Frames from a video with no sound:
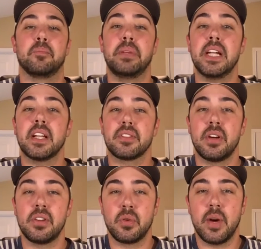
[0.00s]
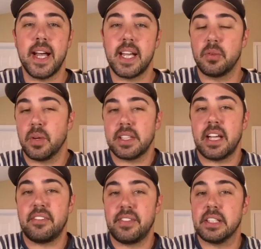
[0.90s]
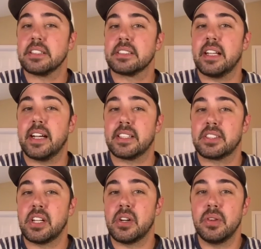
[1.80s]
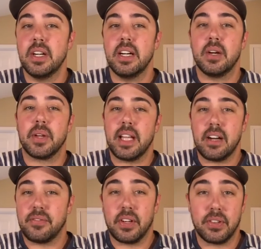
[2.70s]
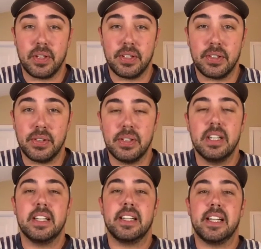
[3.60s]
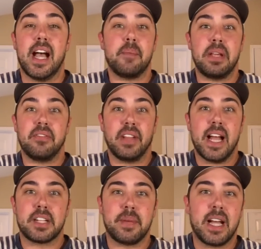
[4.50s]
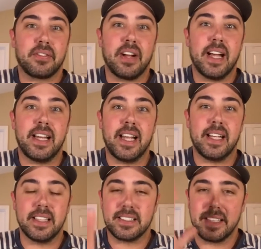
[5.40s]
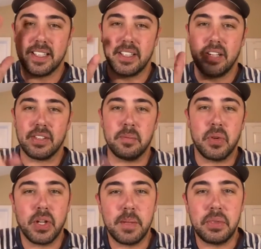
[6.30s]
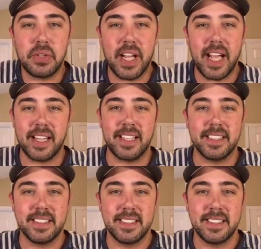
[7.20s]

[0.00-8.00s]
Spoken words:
being thrown away and what that feels like. So without further ado, happy Flashback Friday. Let's kick it over to Maury Buchanan.